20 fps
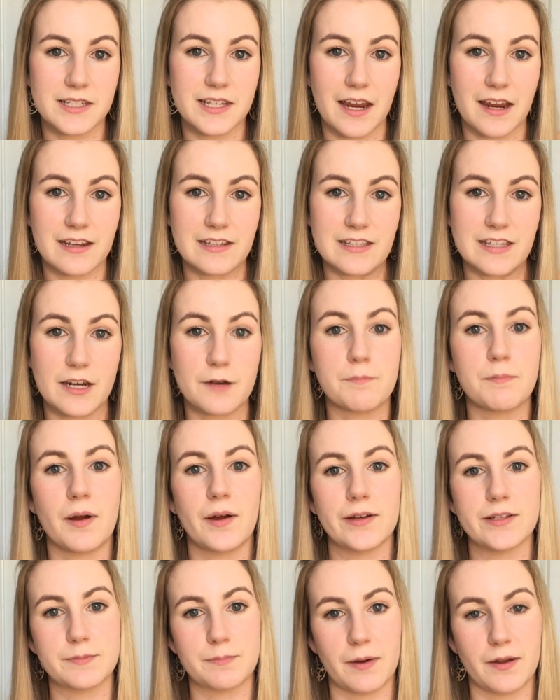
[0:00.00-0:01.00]
days that
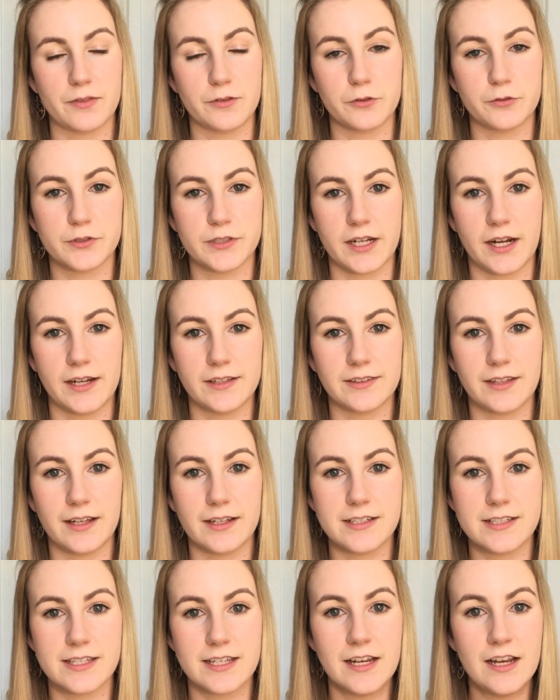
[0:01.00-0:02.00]
abides by those
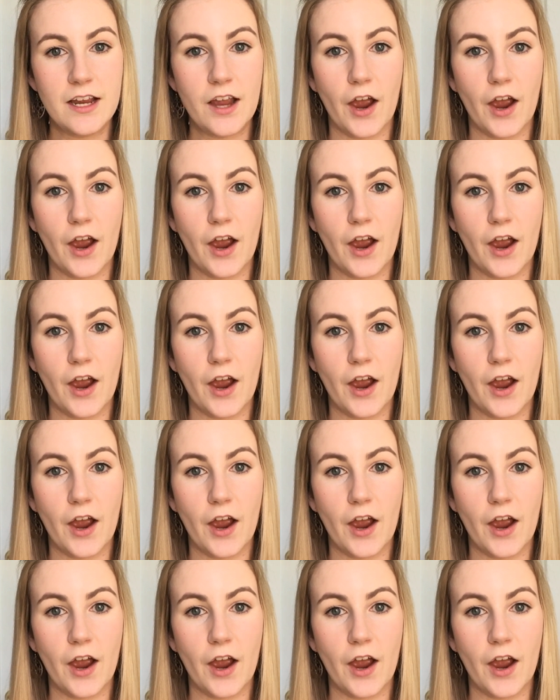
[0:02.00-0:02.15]
guidelines.